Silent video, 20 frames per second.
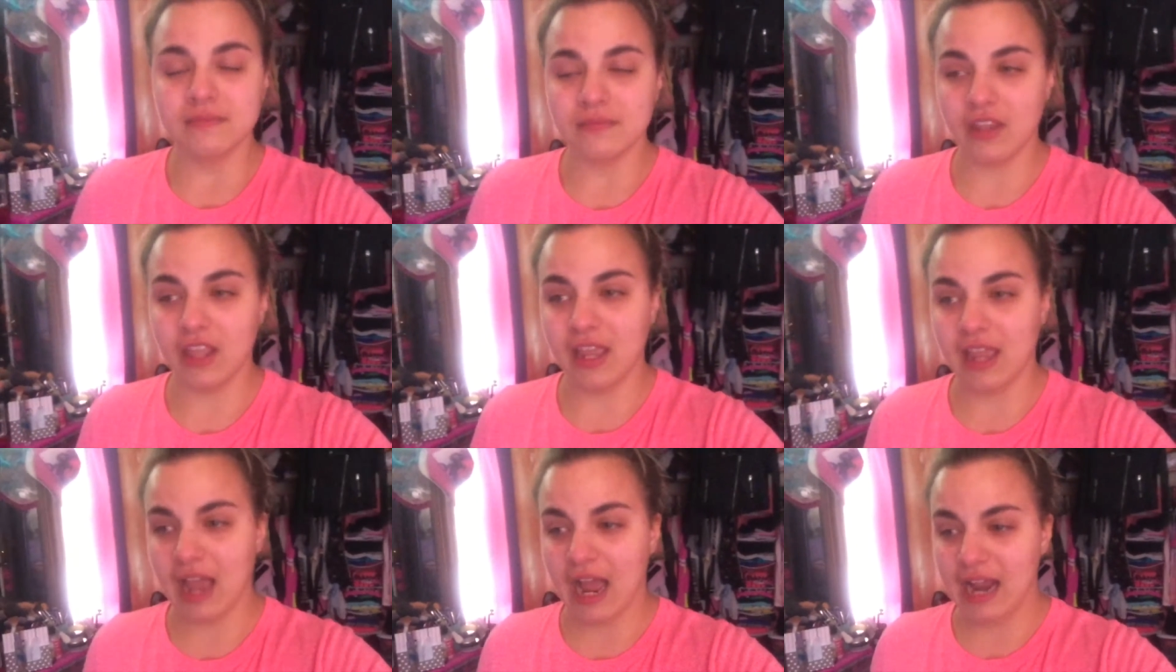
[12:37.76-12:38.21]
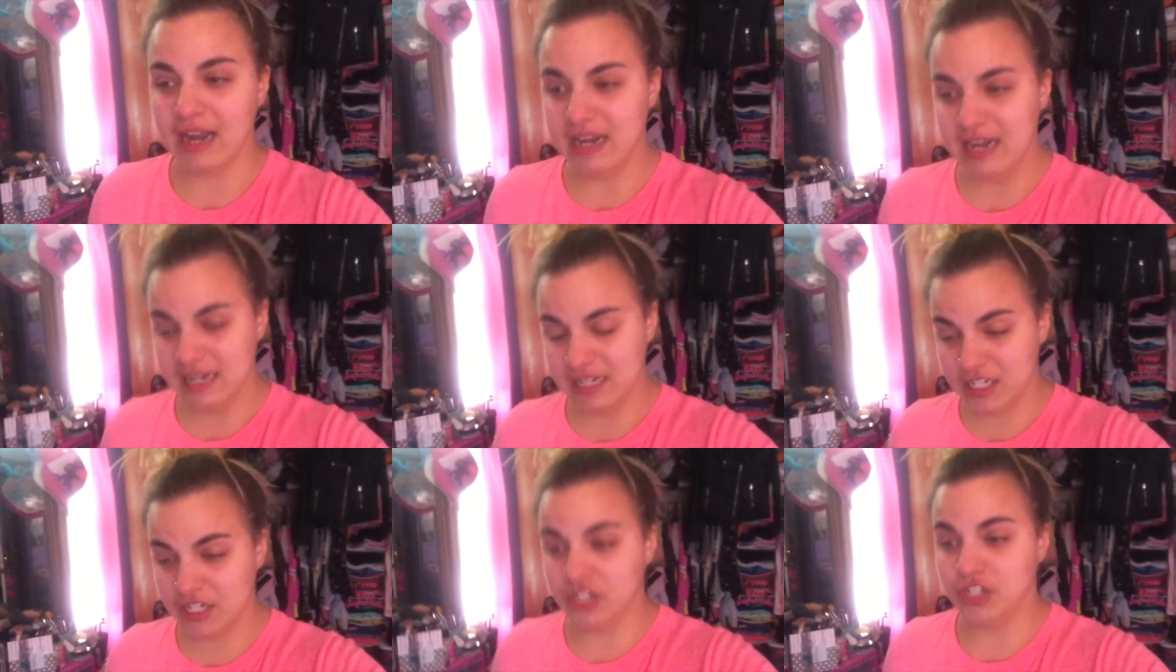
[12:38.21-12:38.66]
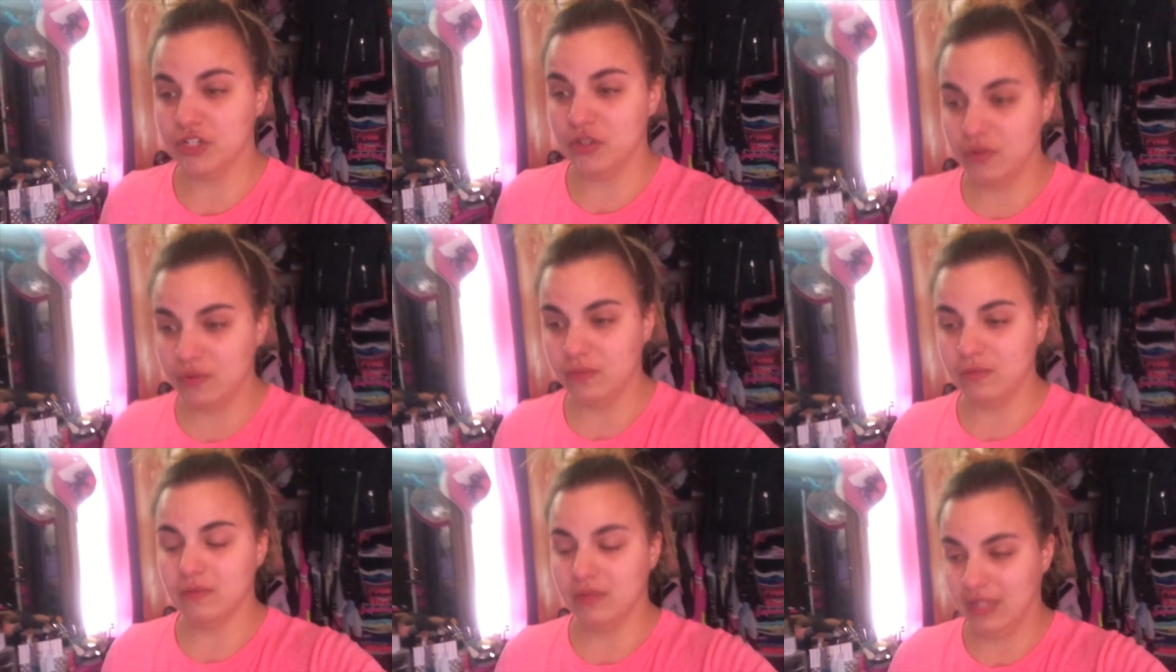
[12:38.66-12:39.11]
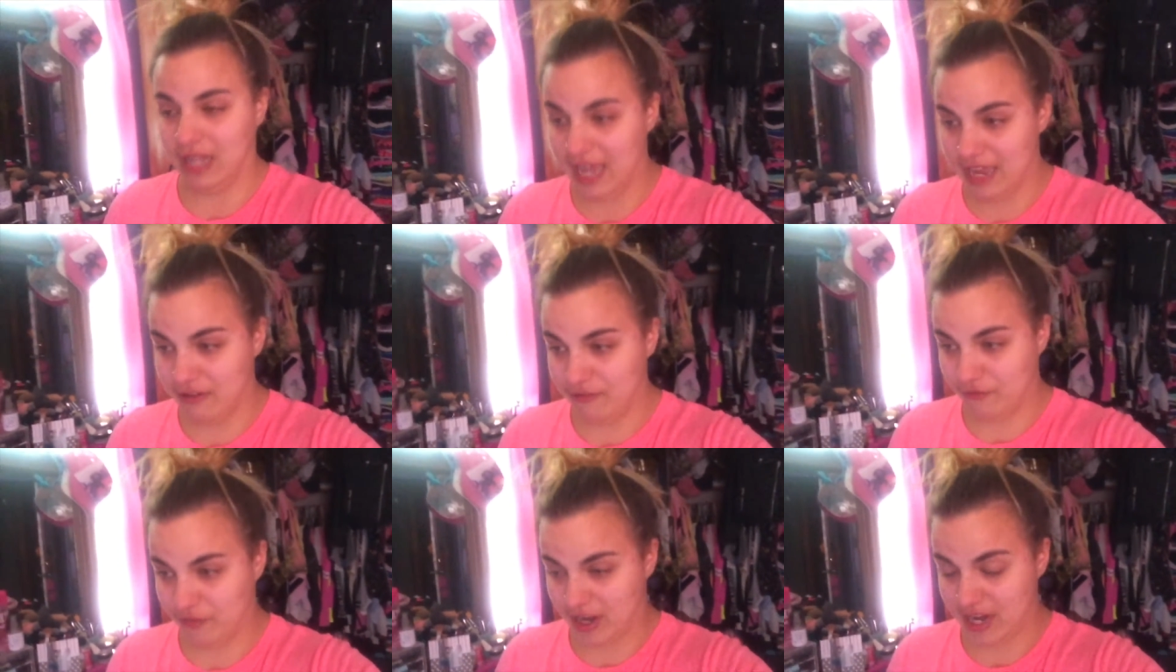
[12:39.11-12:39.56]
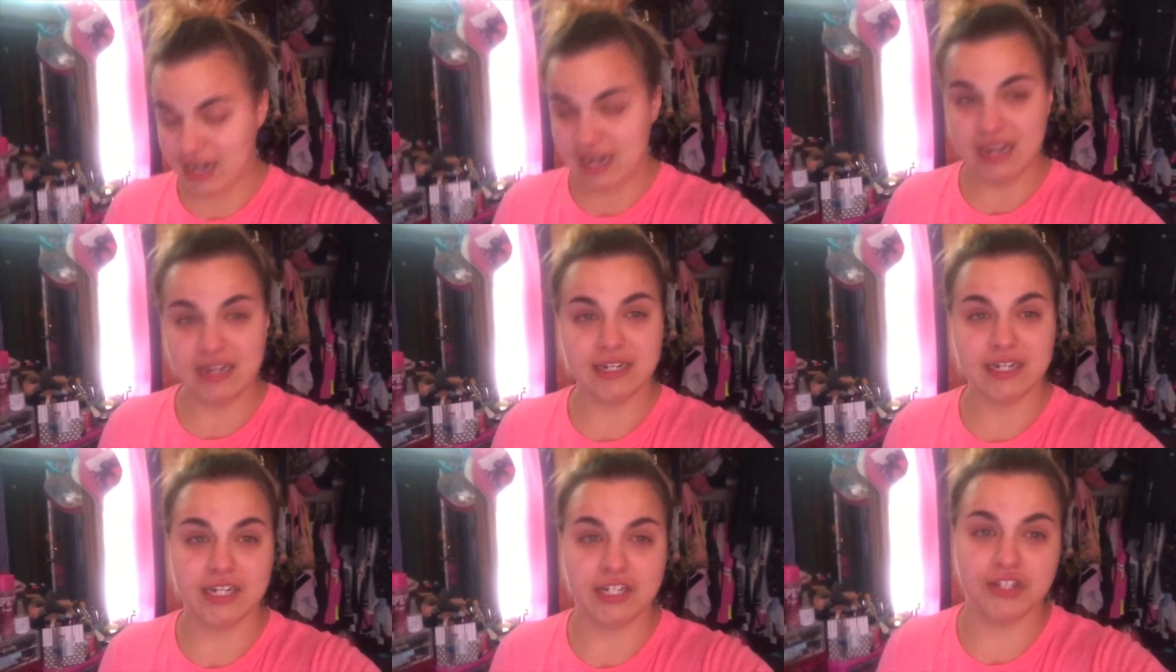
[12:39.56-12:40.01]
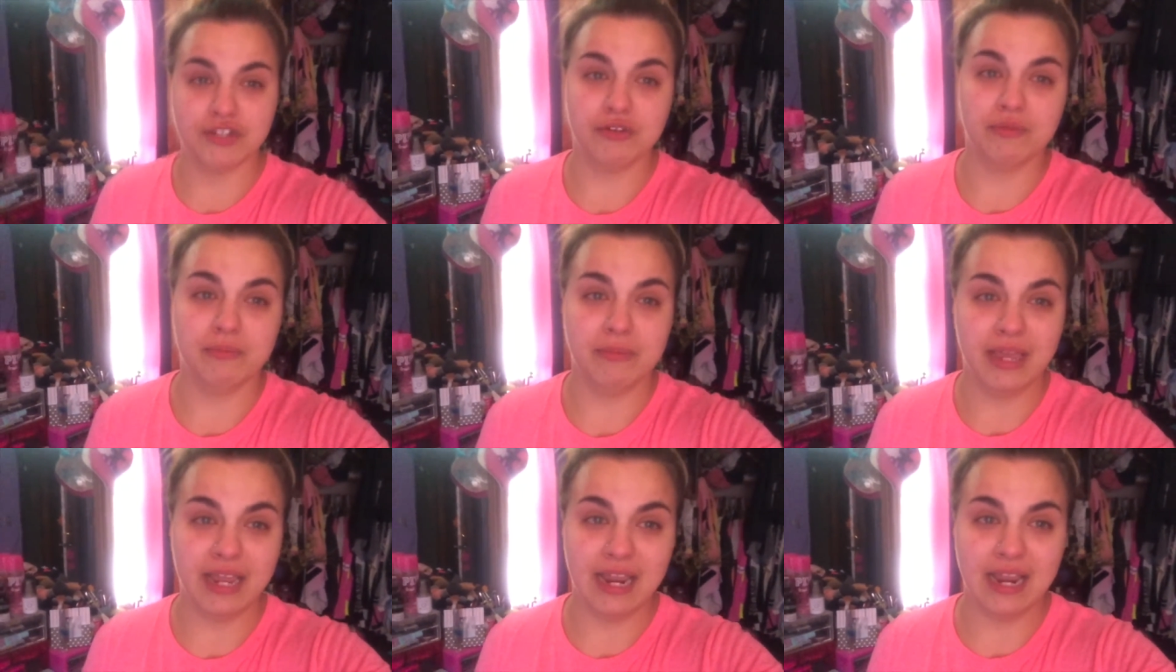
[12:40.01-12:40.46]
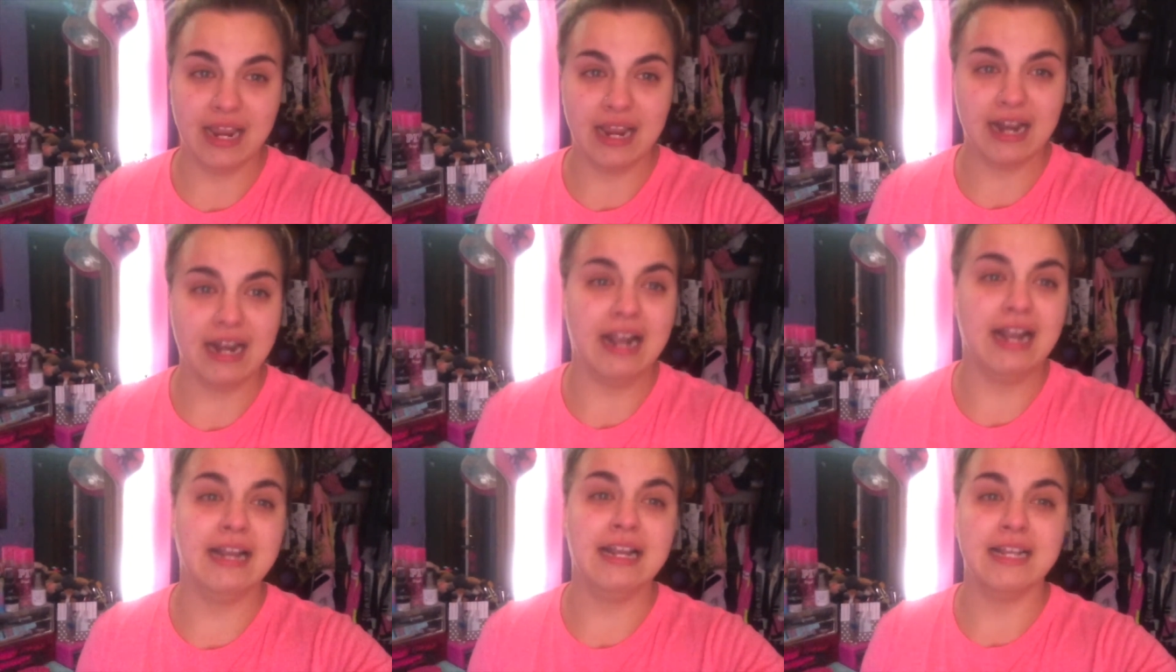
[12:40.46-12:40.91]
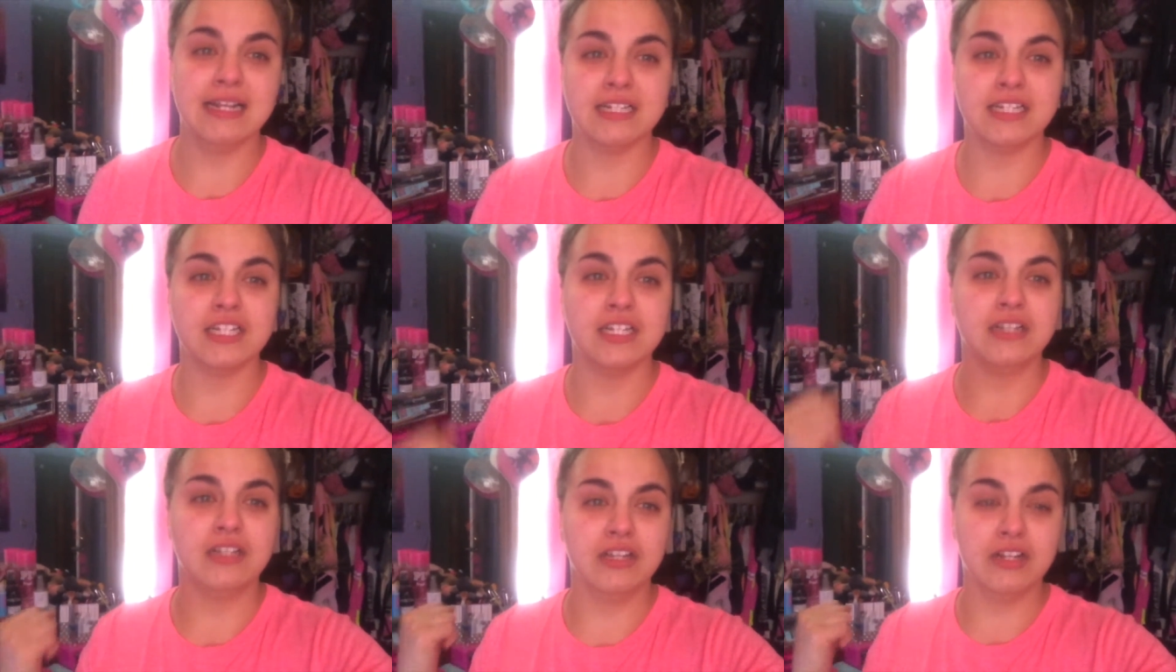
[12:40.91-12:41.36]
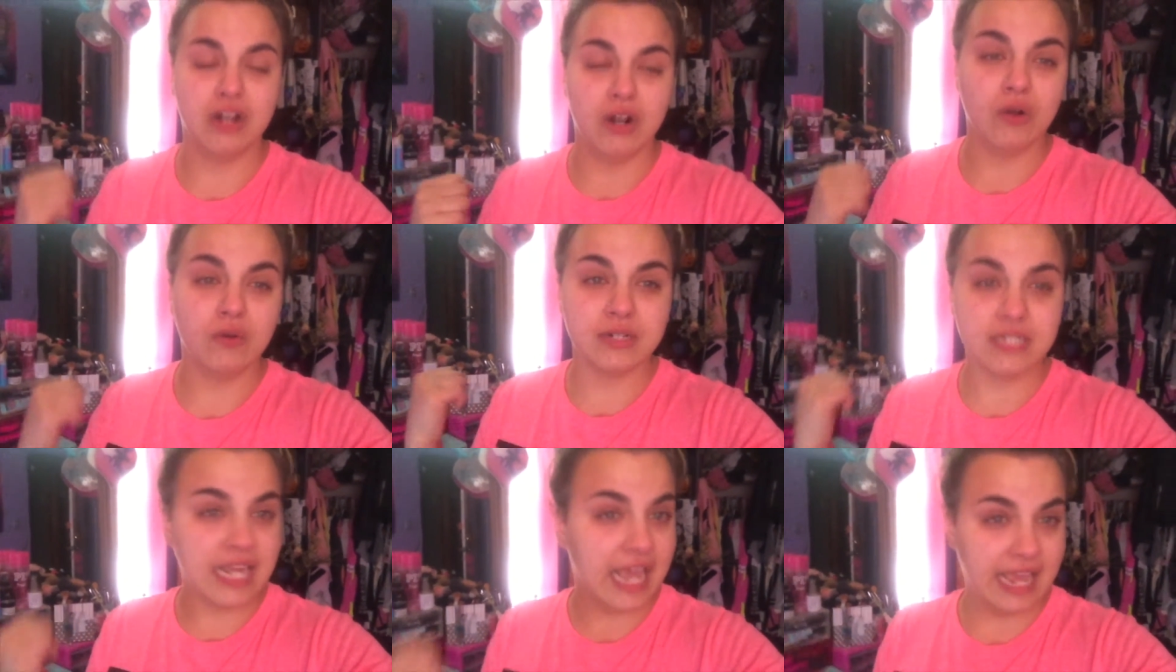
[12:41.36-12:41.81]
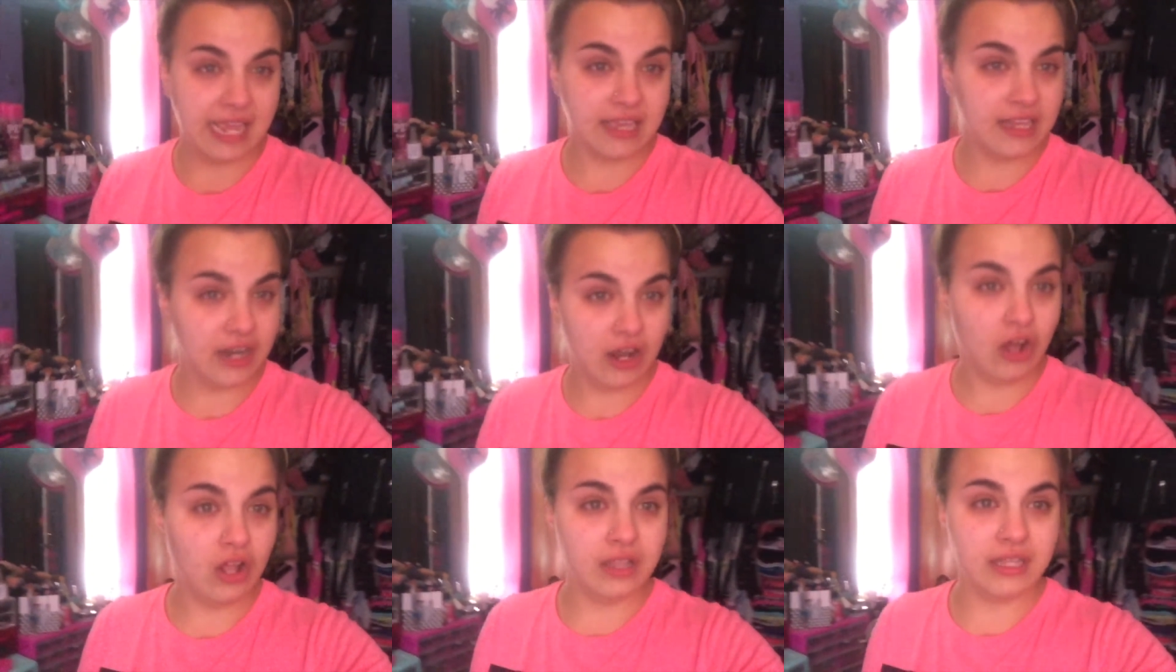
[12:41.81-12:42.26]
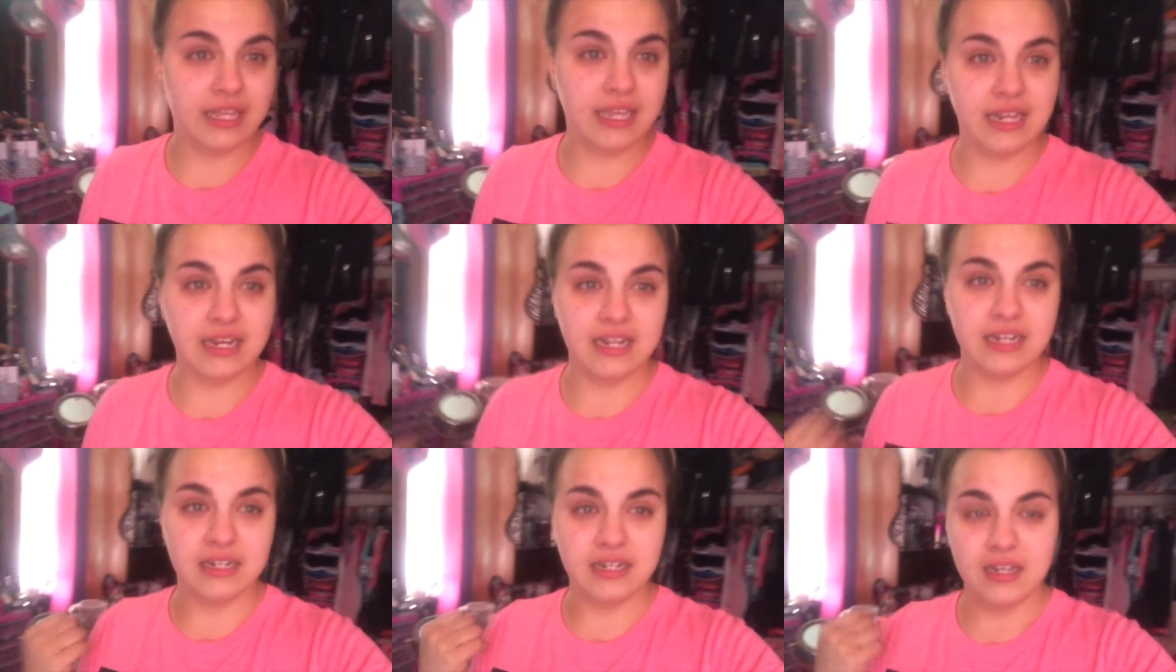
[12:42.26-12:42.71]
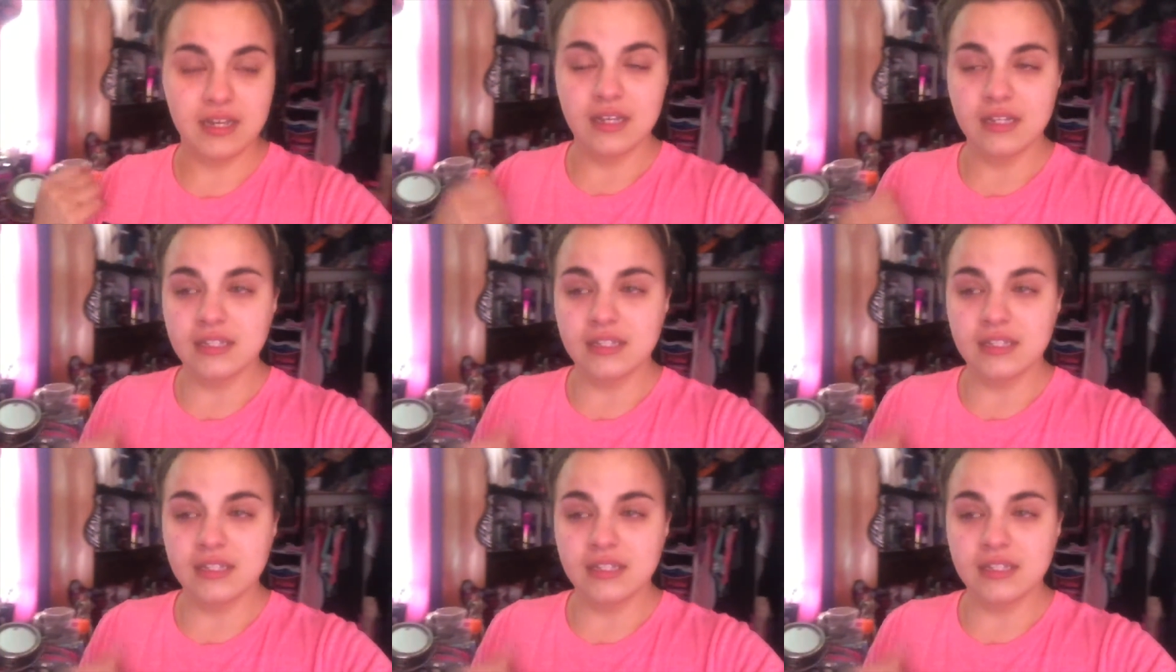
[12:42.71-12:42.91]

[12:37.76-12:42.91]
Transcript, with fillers: like I need to do life I need to do me and I need to you know take it all in and